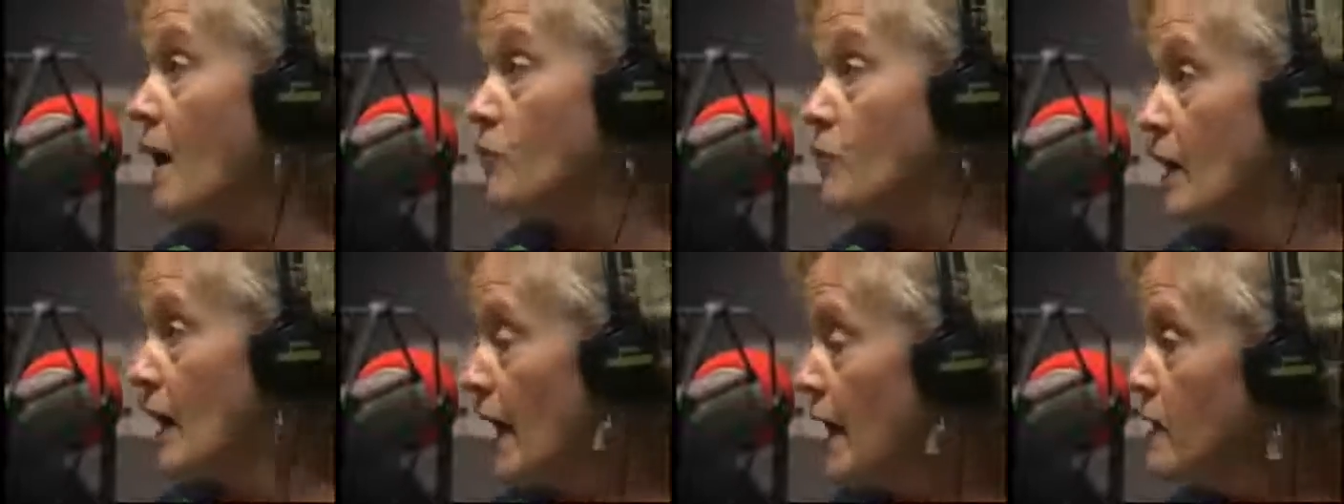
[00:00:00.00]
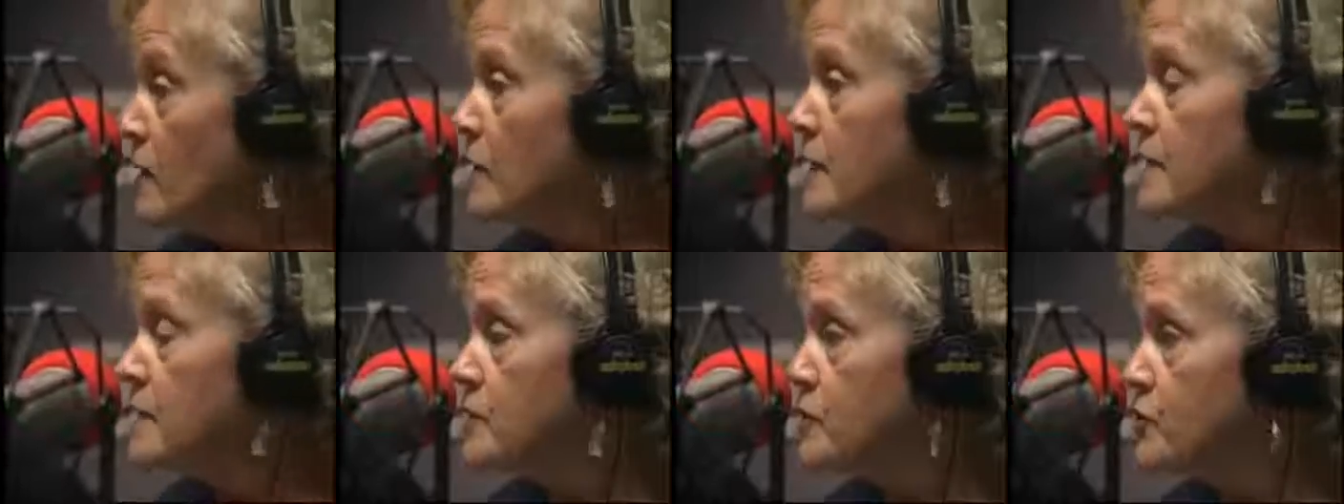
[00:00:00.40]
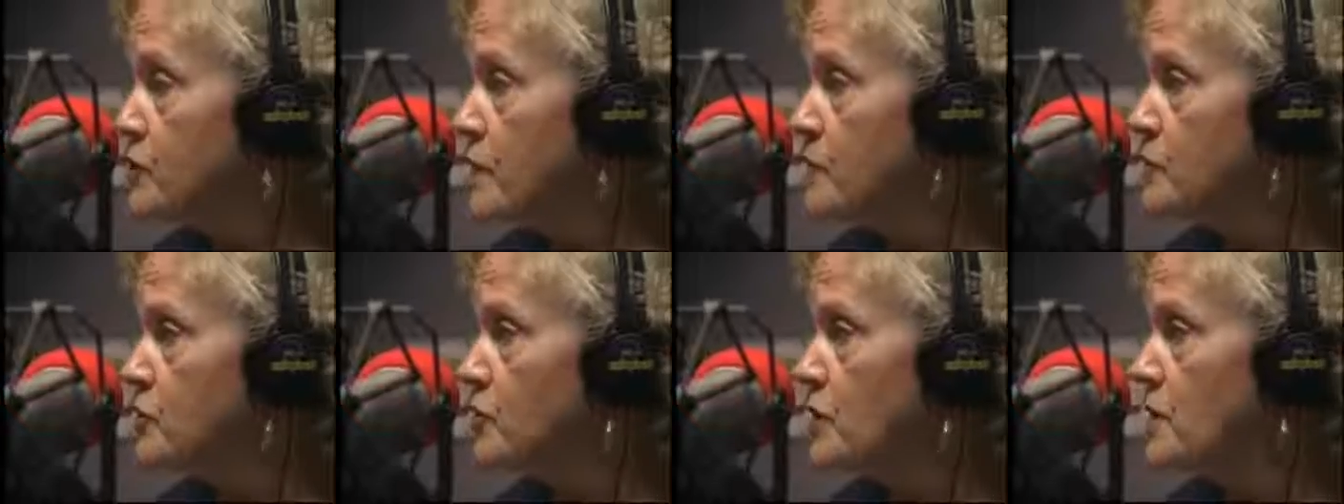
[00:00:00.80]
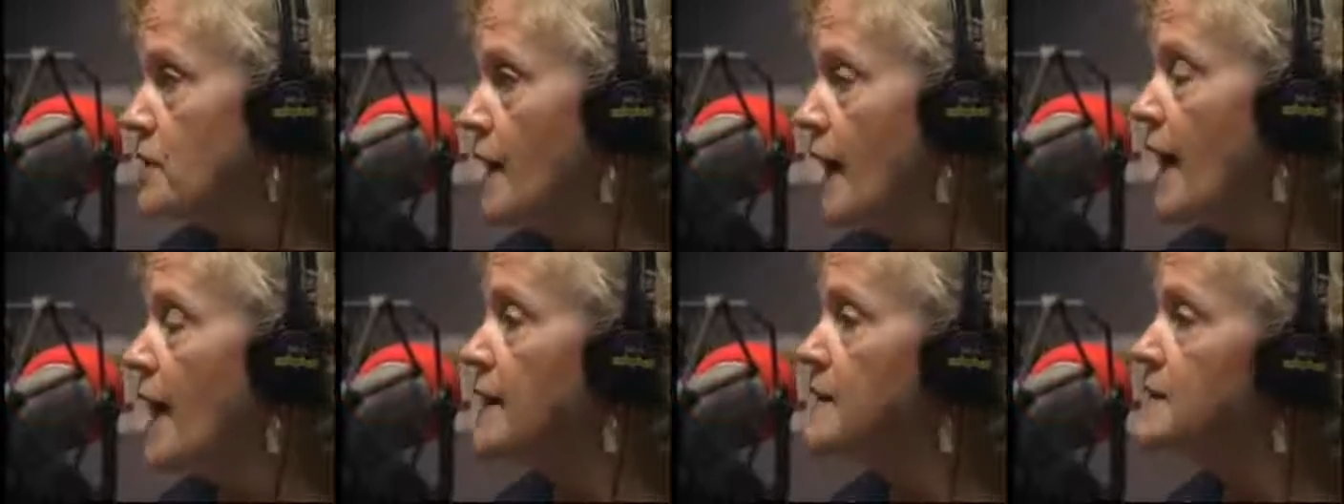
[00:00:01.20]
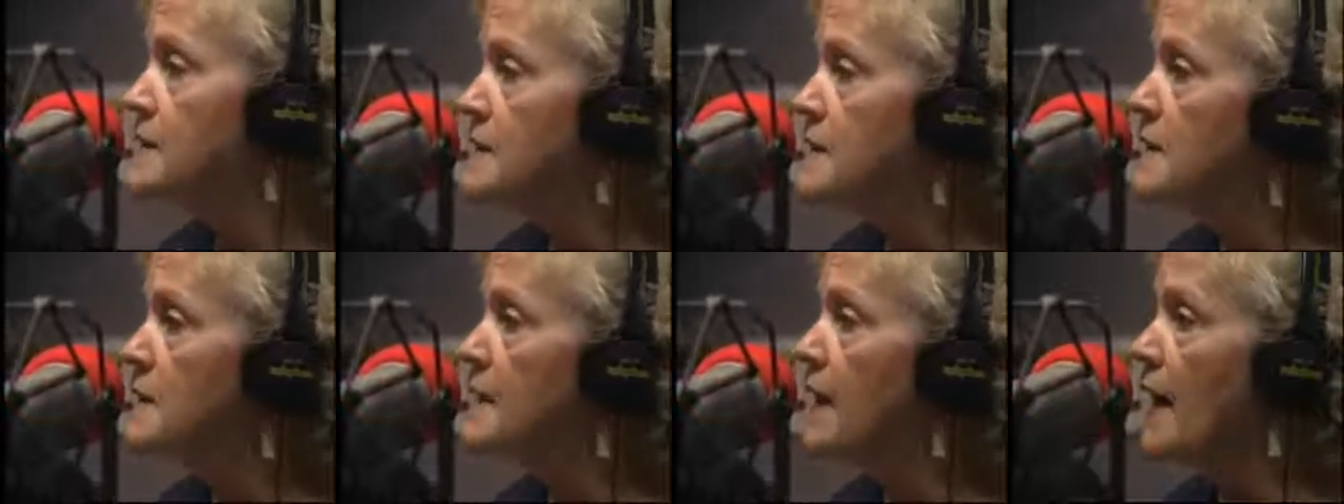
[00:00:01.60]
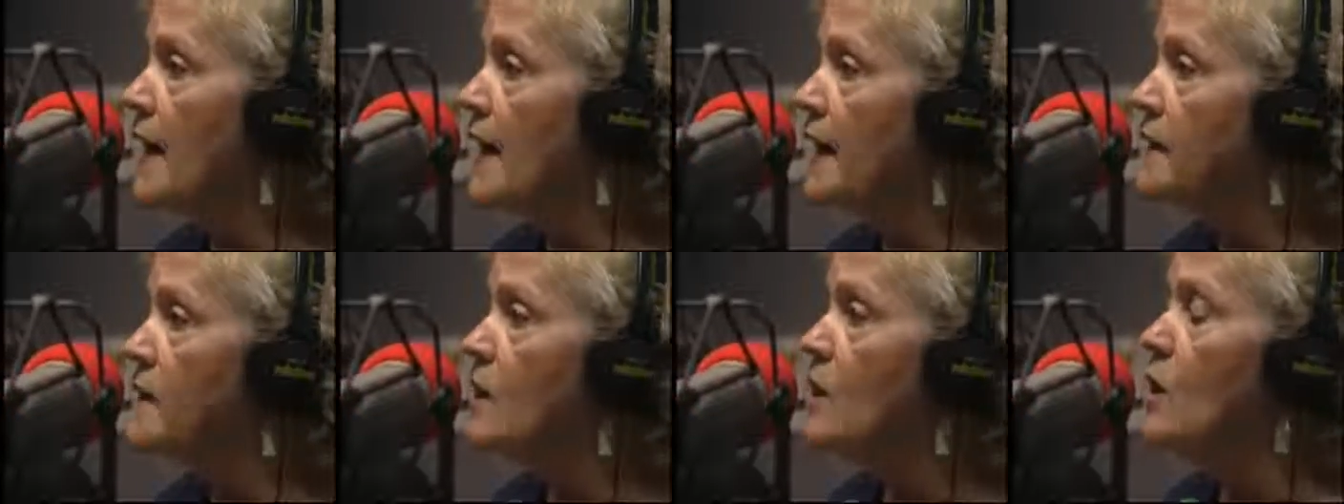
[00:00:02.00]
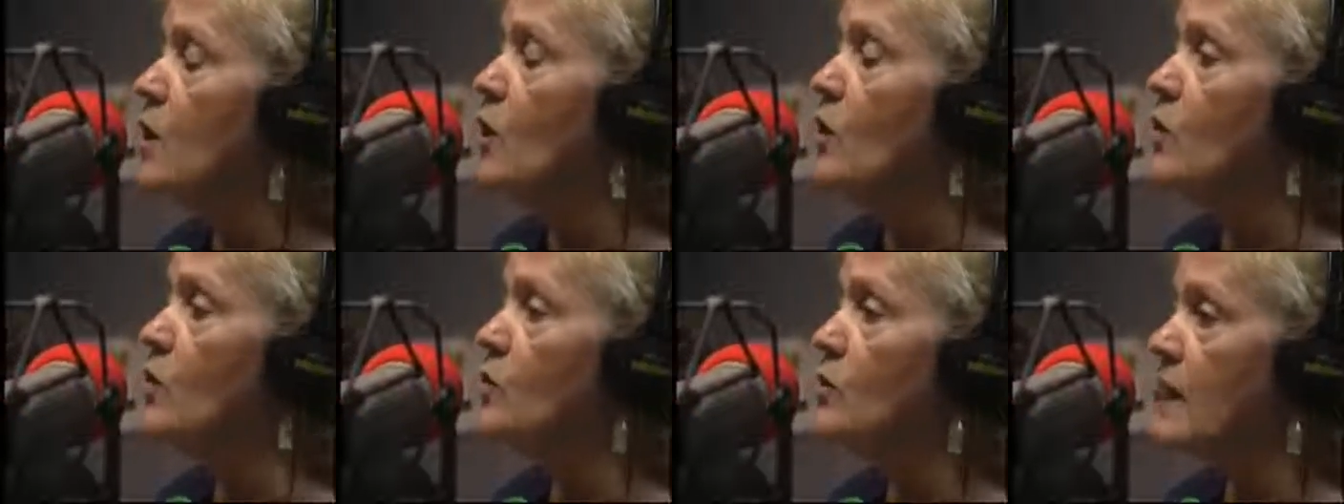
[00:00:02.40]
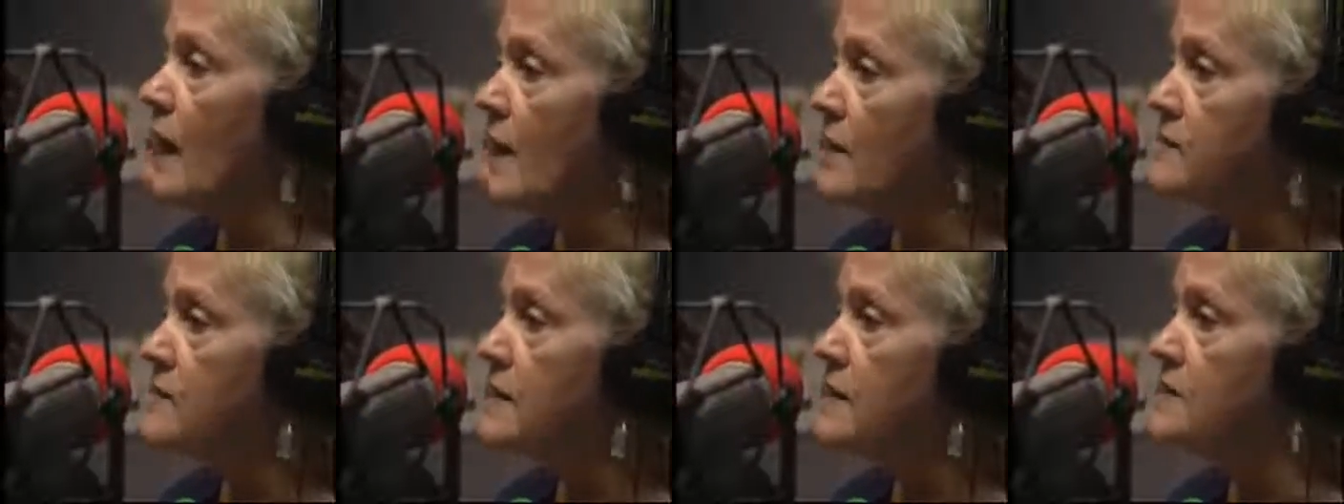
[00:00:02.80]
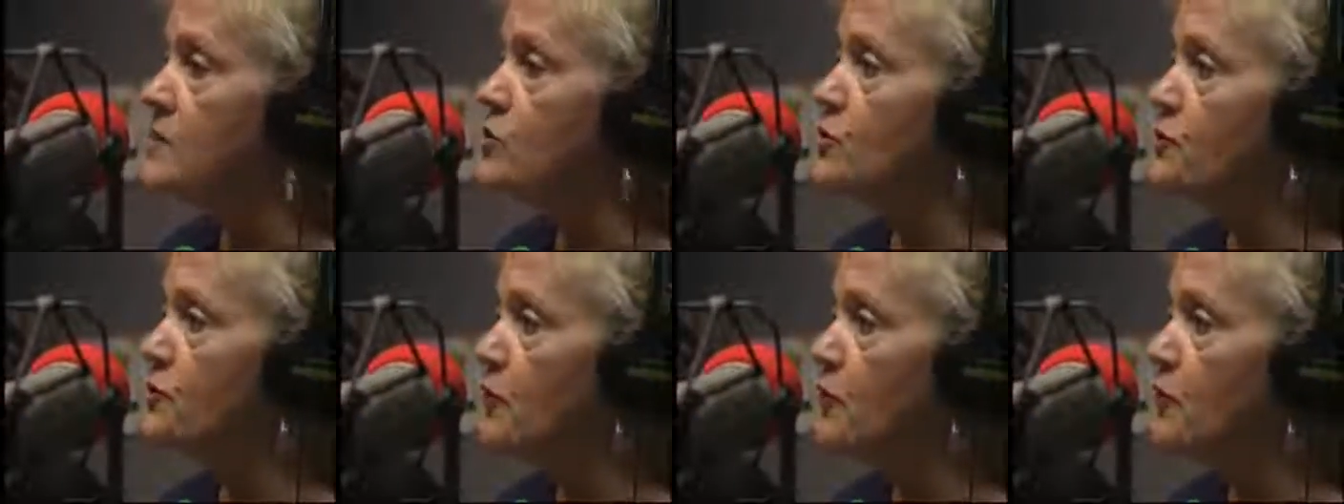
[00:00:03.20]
Uh, when I look at Scripture, I see a God who loves us,